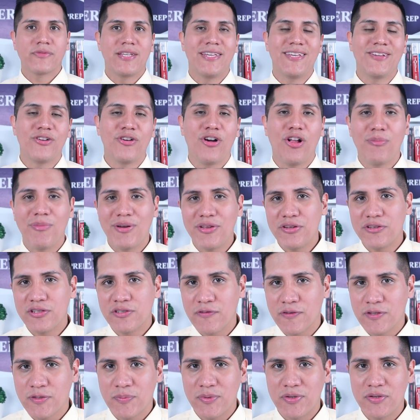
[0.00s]
In all my
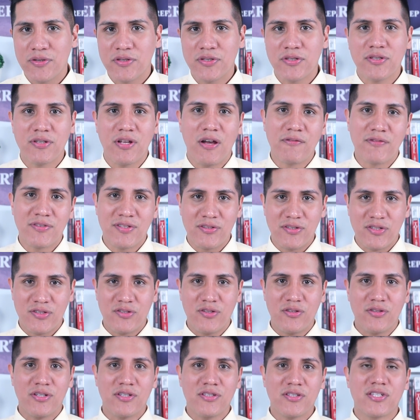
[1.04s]
years of experience, I've seen
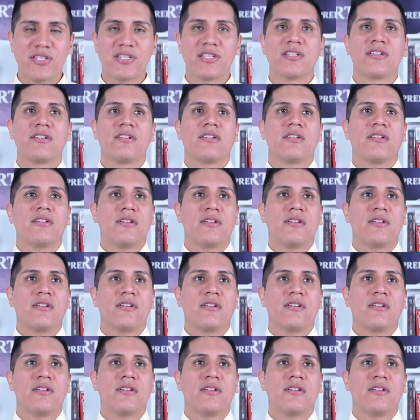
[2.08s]
students,